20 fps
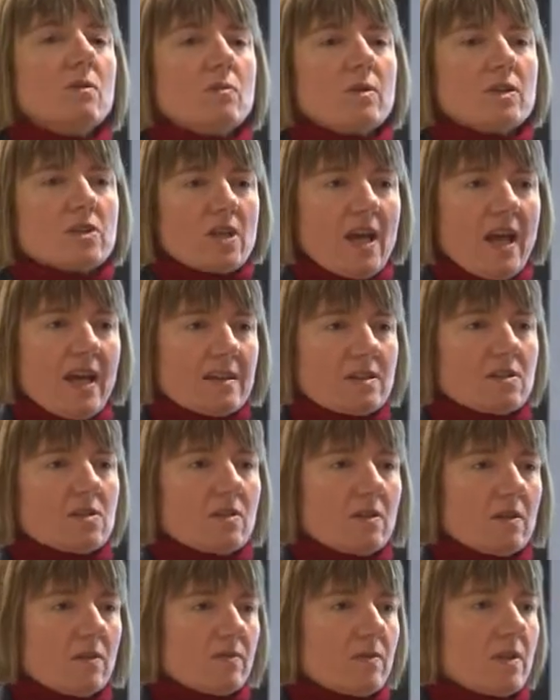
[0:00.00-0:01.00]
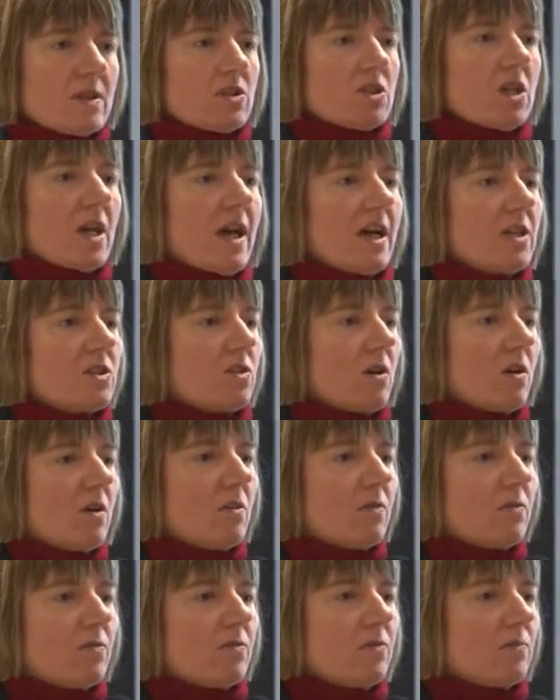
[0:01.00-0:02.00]
which has sort of the charge
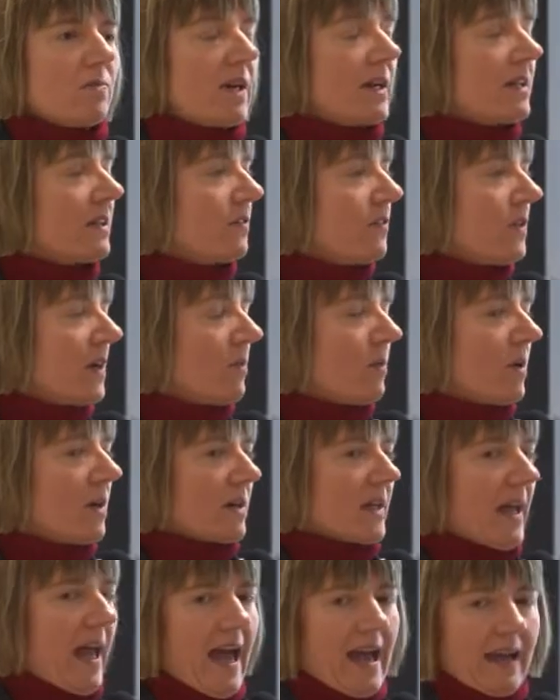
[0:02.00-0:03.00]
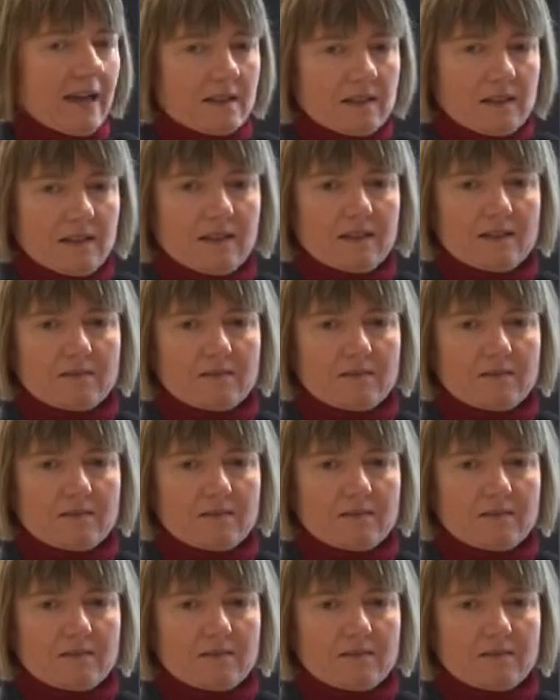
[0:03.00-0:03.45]
of running the Fair Work Act